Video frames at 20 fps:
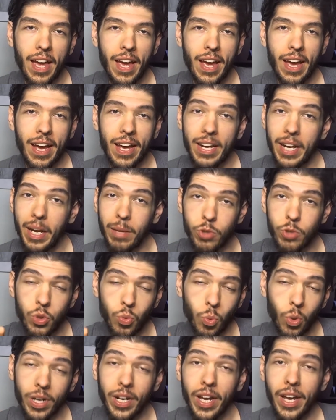and I'm just
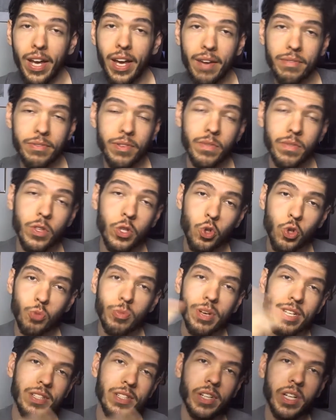one half of the two
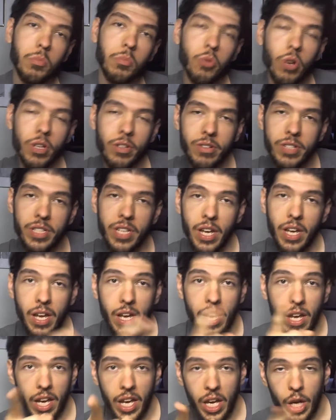best-looking brothers
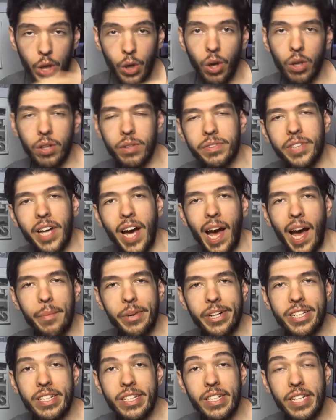in all of
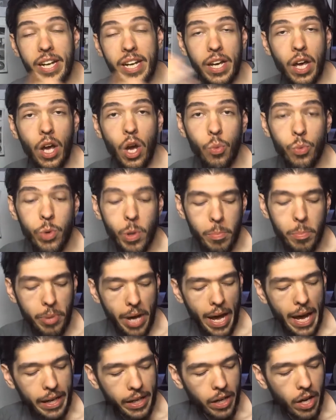comics. And today, we are
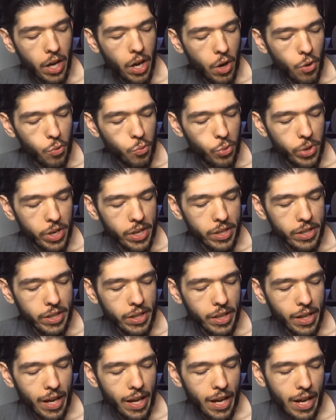back with
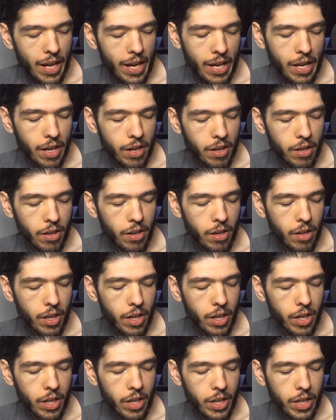a
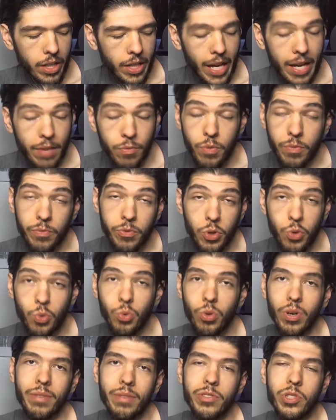kind of review
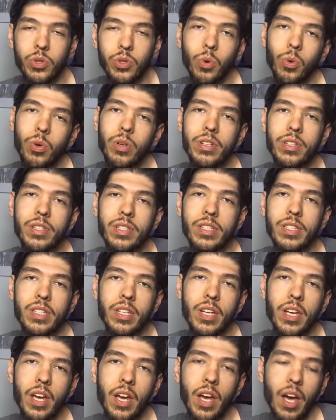of sorts
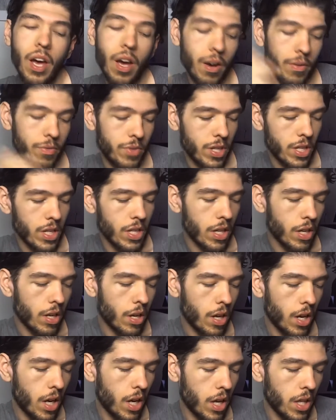of the
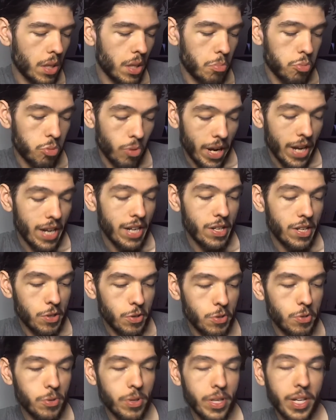brand
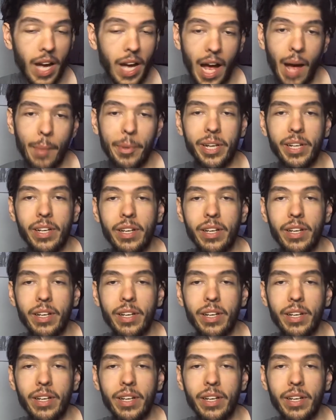new comic,